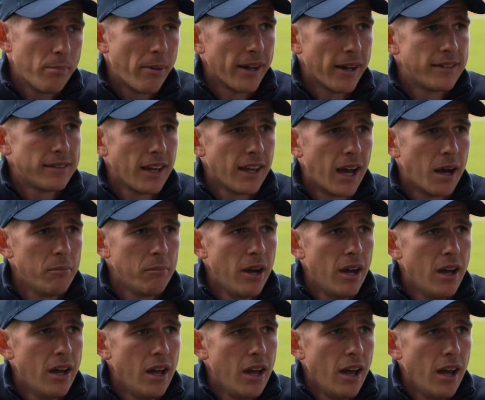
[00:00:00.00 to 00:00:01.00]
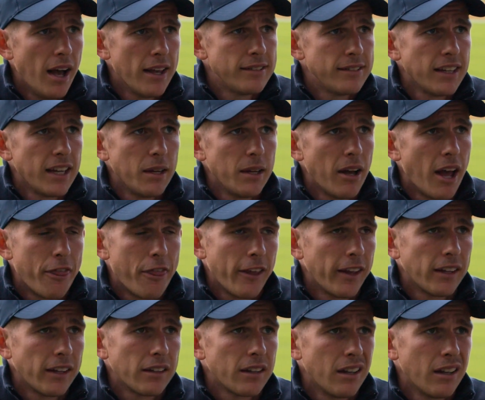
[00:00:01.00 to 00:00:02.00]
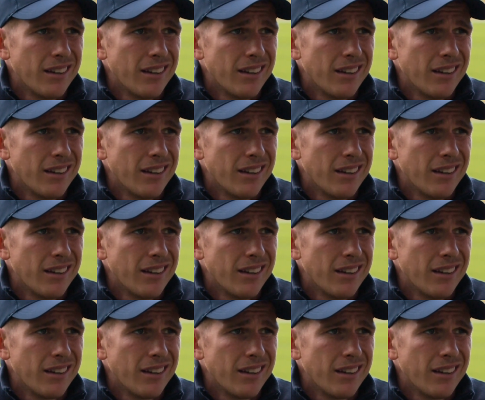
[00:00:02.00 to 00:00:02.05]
But I think